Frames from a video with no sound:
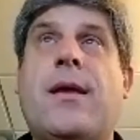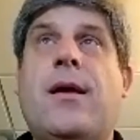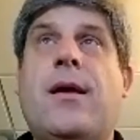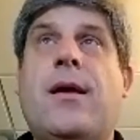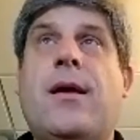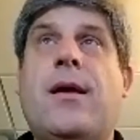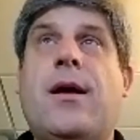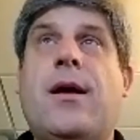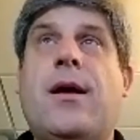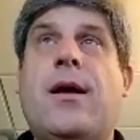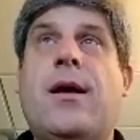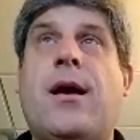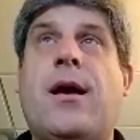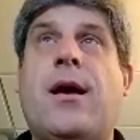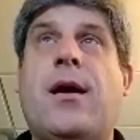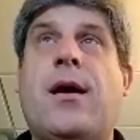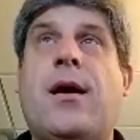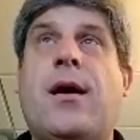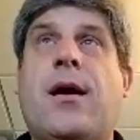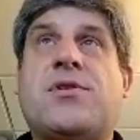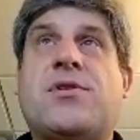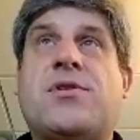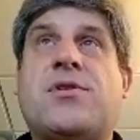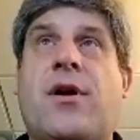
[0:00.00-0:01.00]
uh,
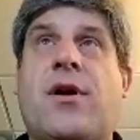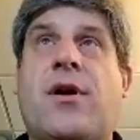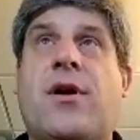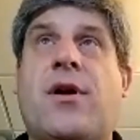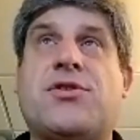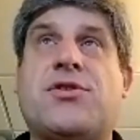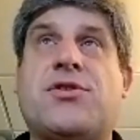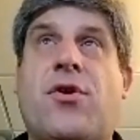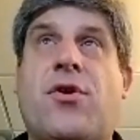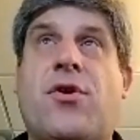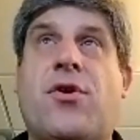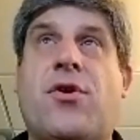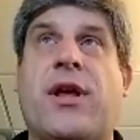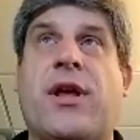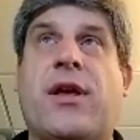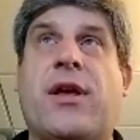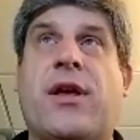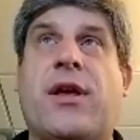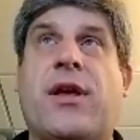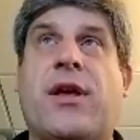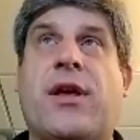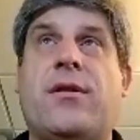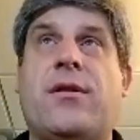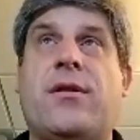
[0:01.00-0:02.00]
started turning
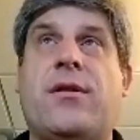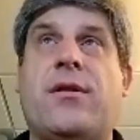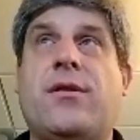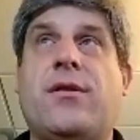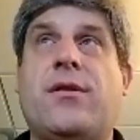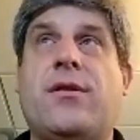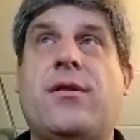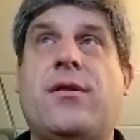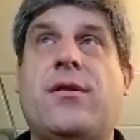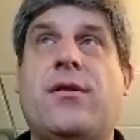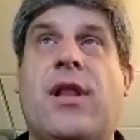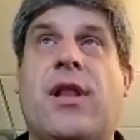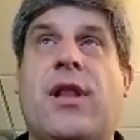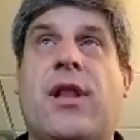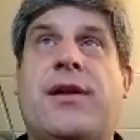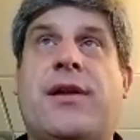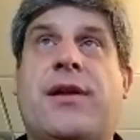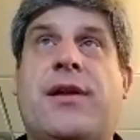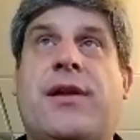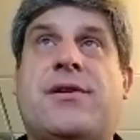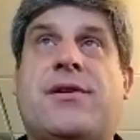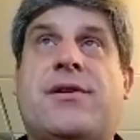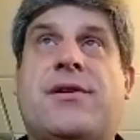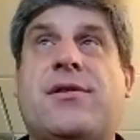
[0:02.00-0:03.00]
the light
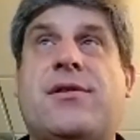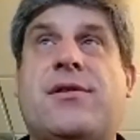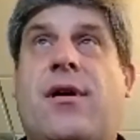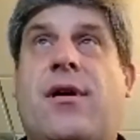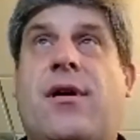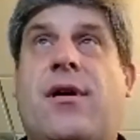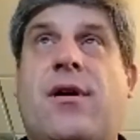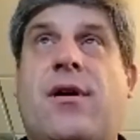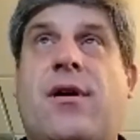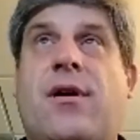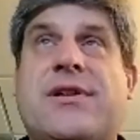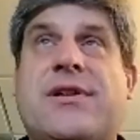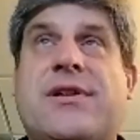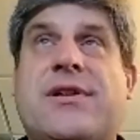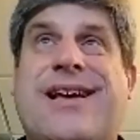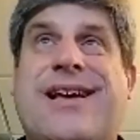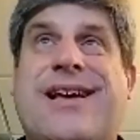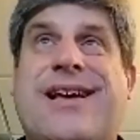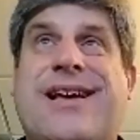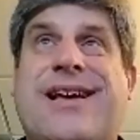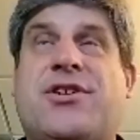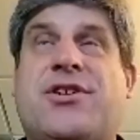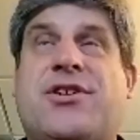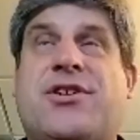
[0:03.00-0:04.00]
of
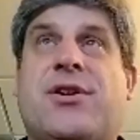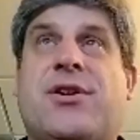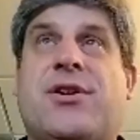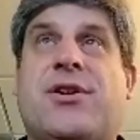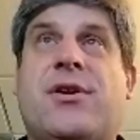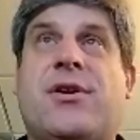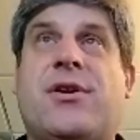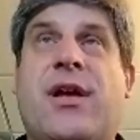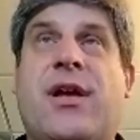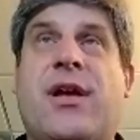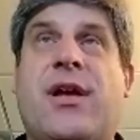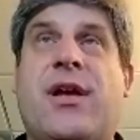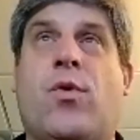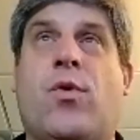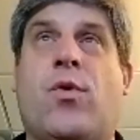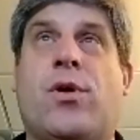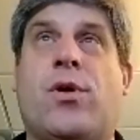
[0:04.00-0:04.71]
attention inward